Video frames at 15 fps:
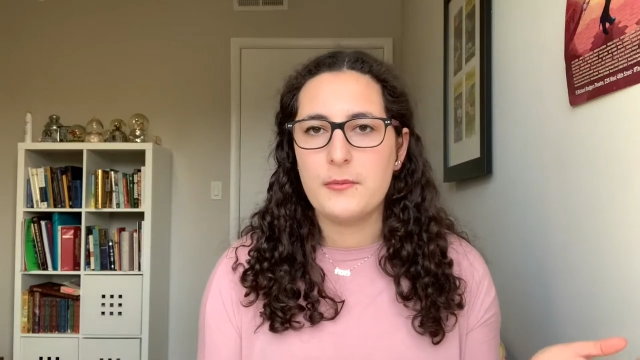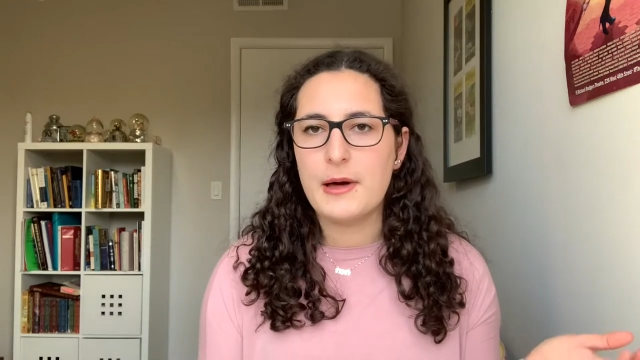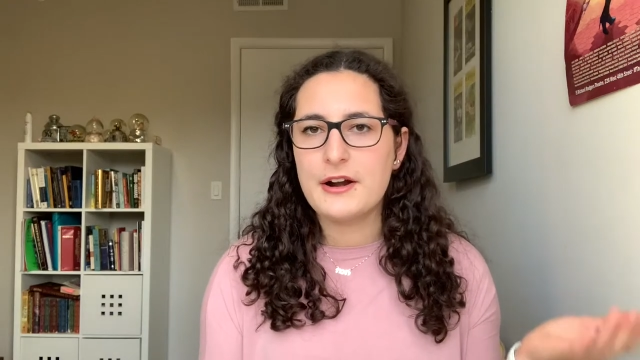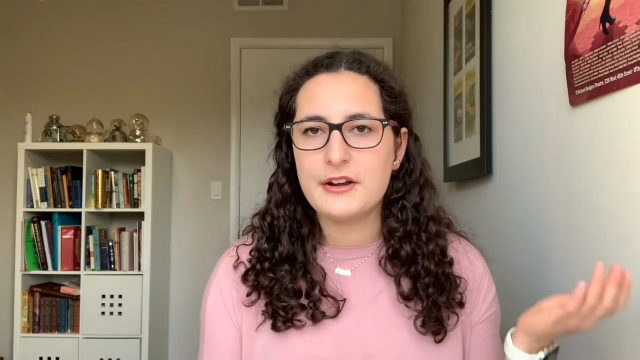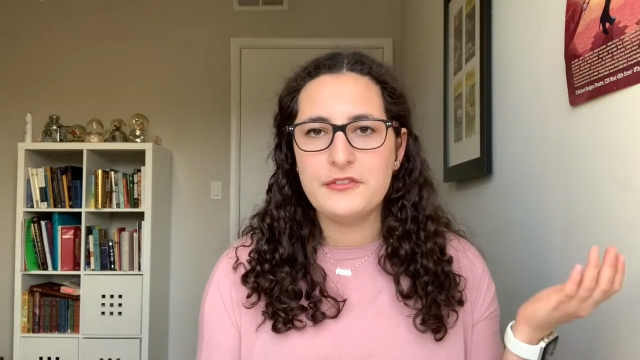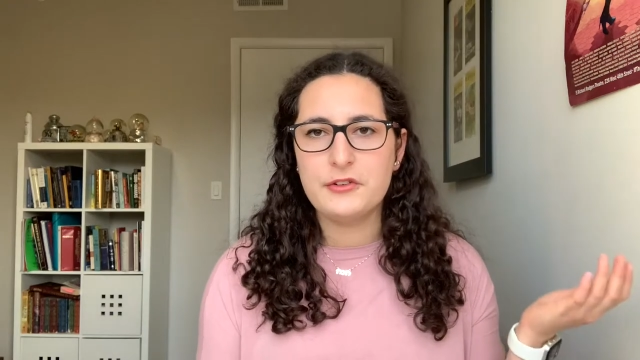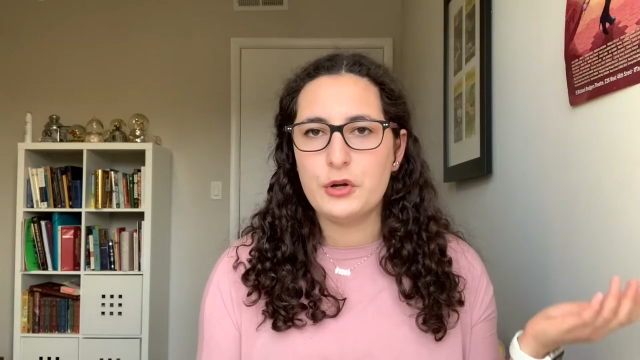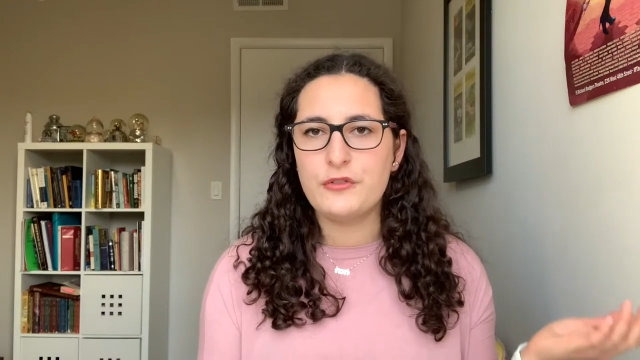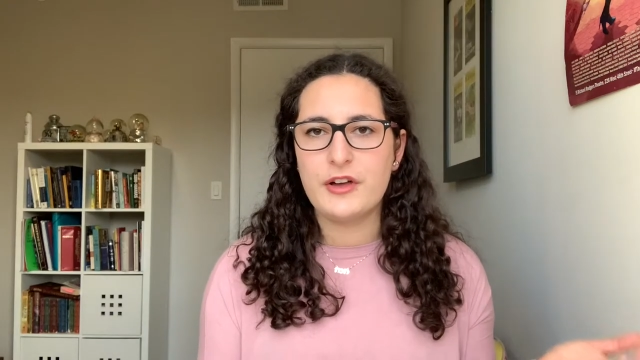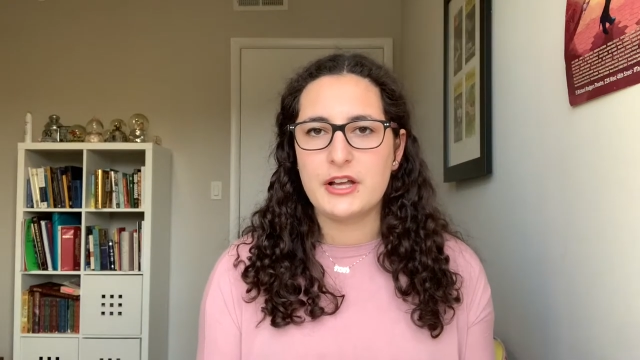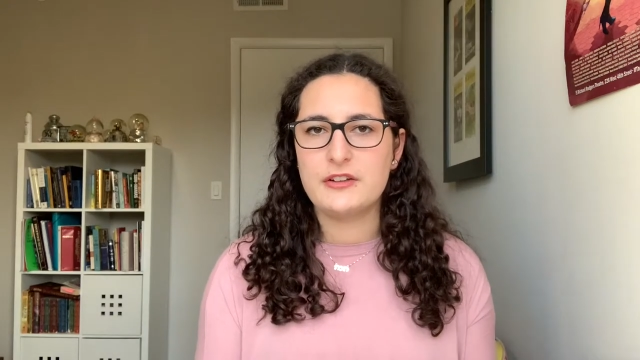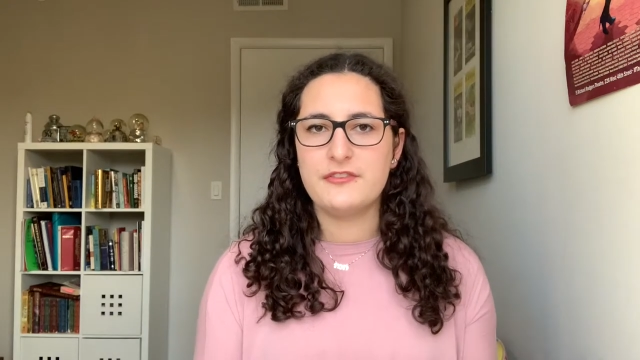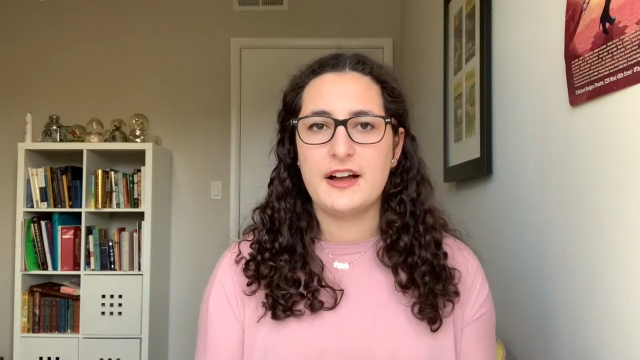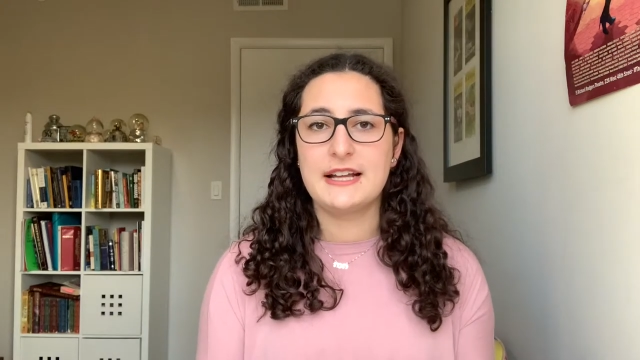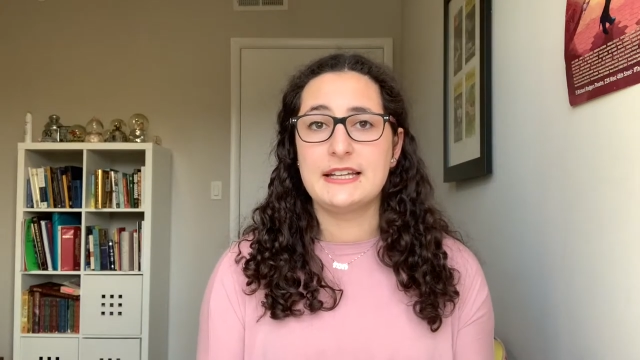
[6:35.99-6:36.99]
I don't even know if I
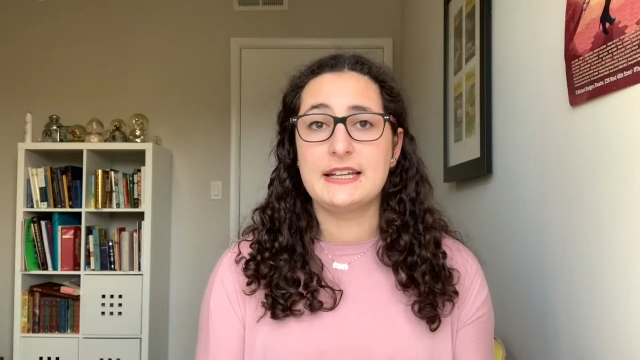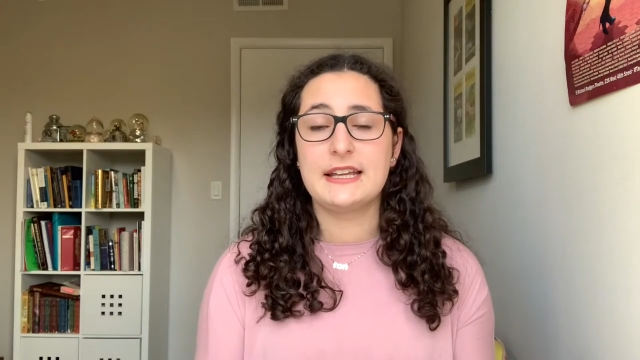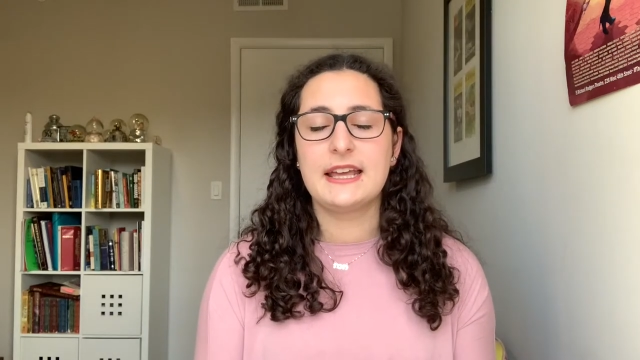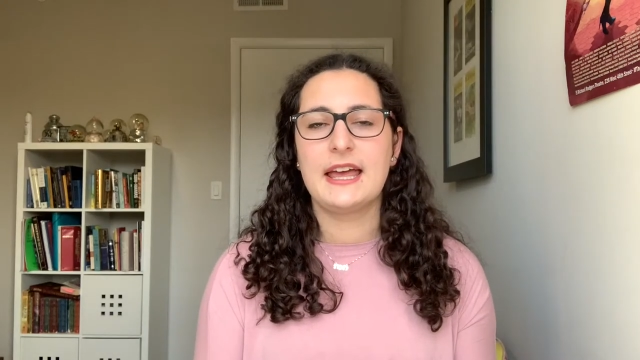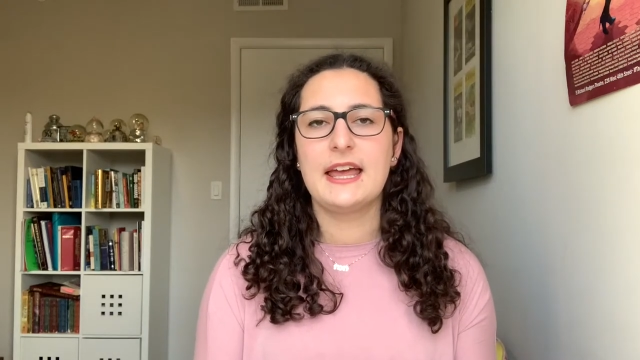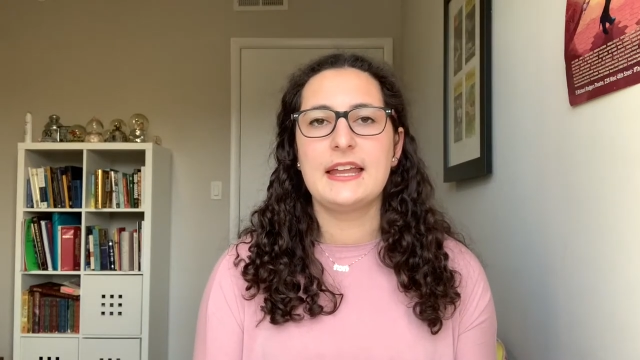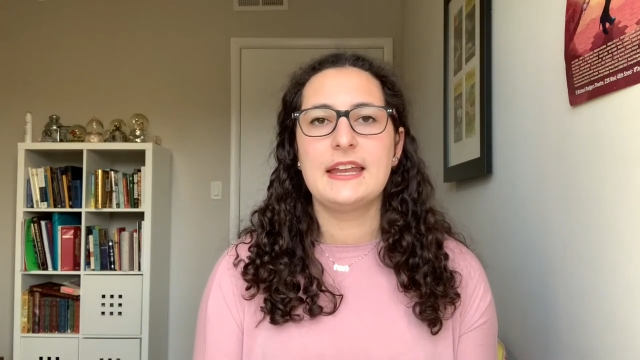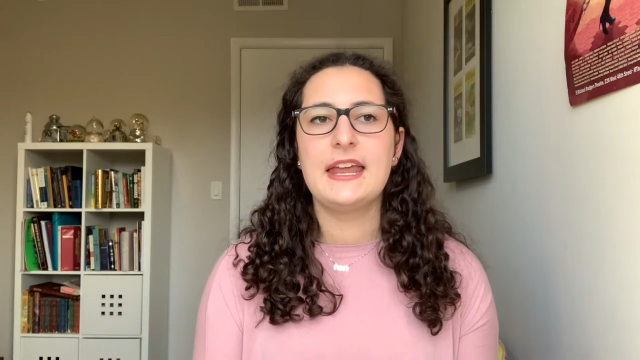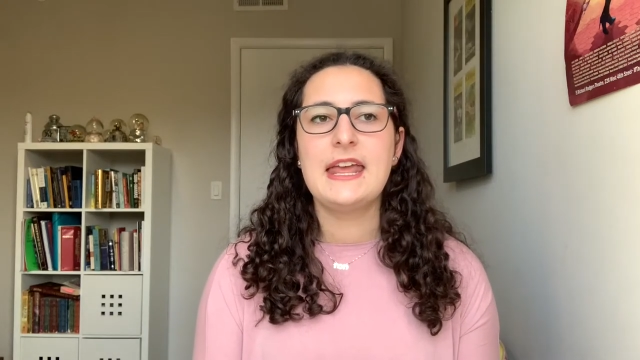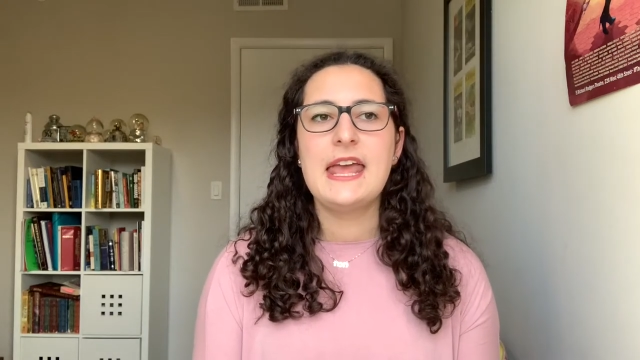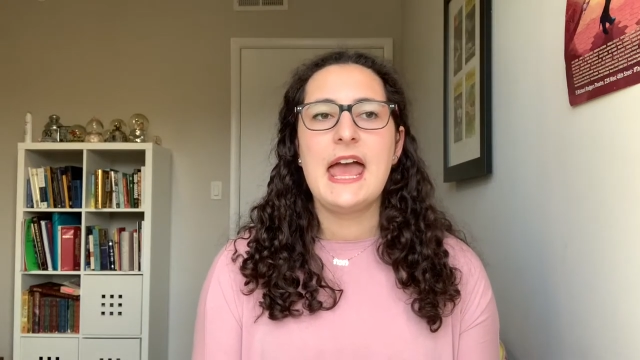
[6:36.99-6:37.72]
could find it again.